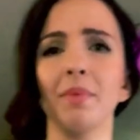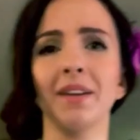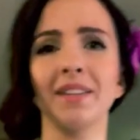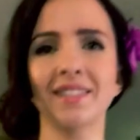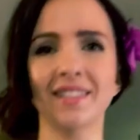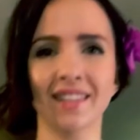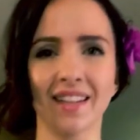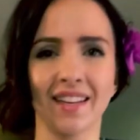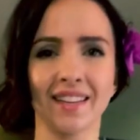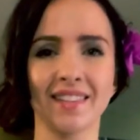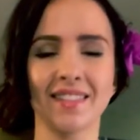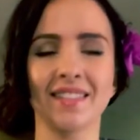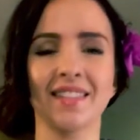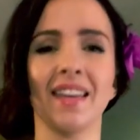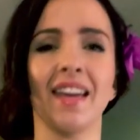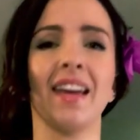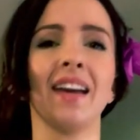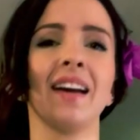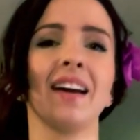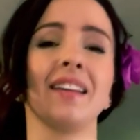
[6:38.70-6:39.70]
made sense.
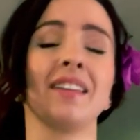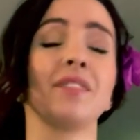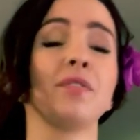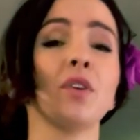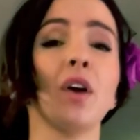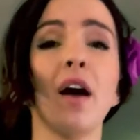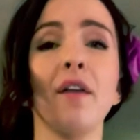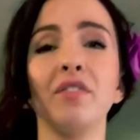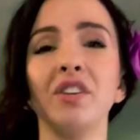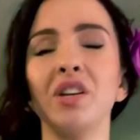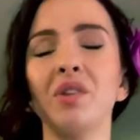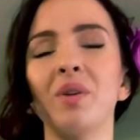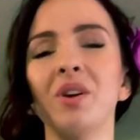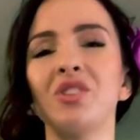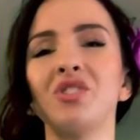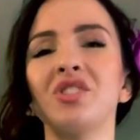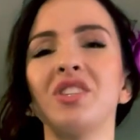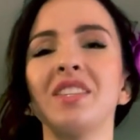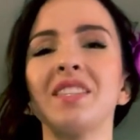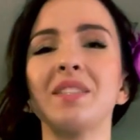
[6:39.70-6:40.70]
And if you have any
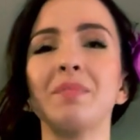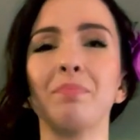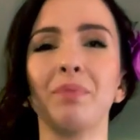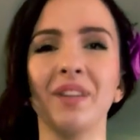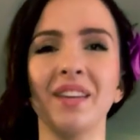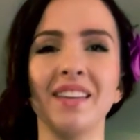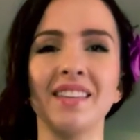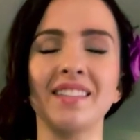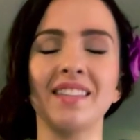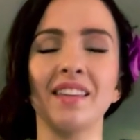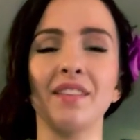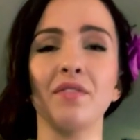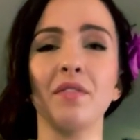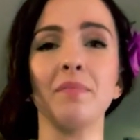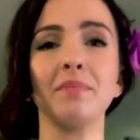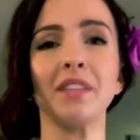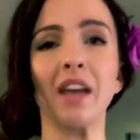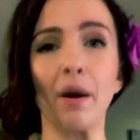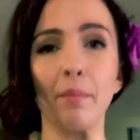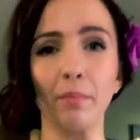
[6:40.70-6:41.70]
questions, please leave
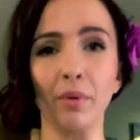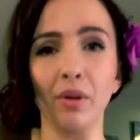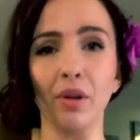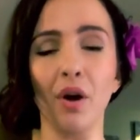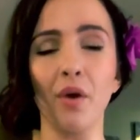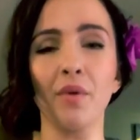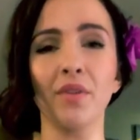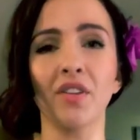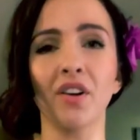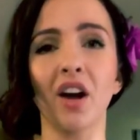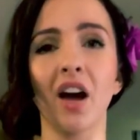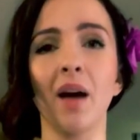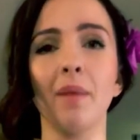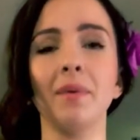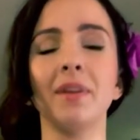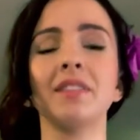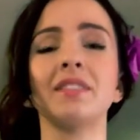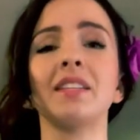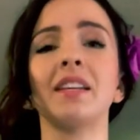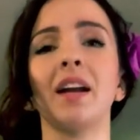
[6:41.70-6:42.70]
them down below in the
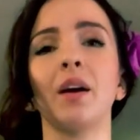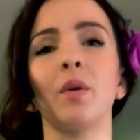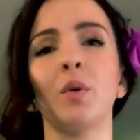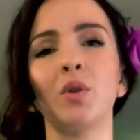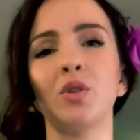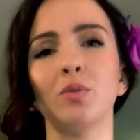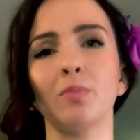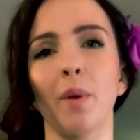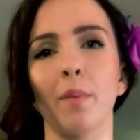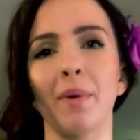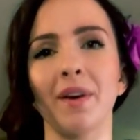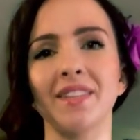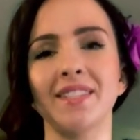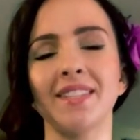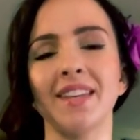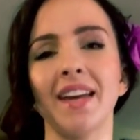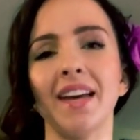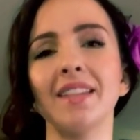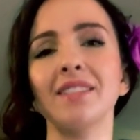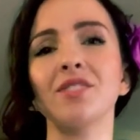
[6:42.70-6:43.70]
comments and I will do my best
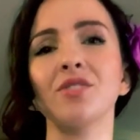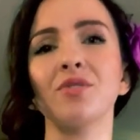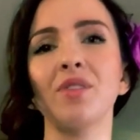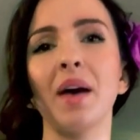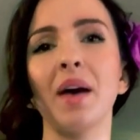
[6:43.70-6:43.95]
to answer